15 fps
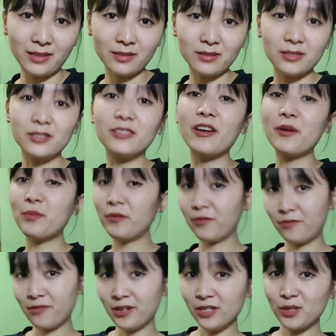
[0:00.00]
It's their
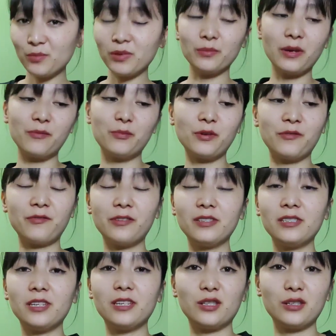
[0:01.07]
preference, but my preference
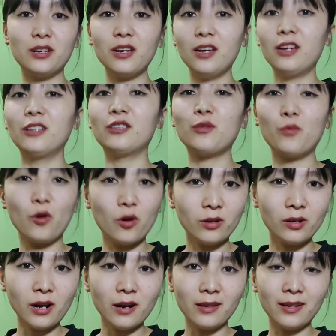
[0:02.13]
is the more
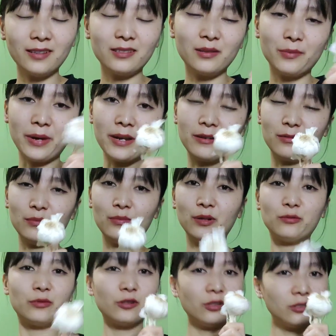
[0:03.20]
garlic the better. But we're
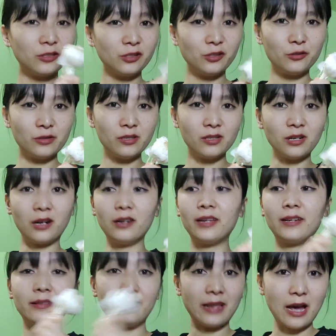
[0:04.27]
not going to use this garlic
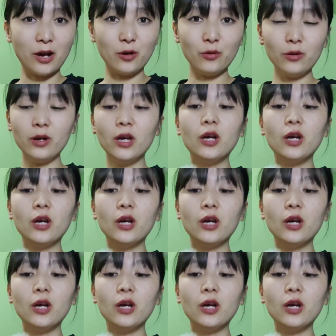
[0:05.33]
now.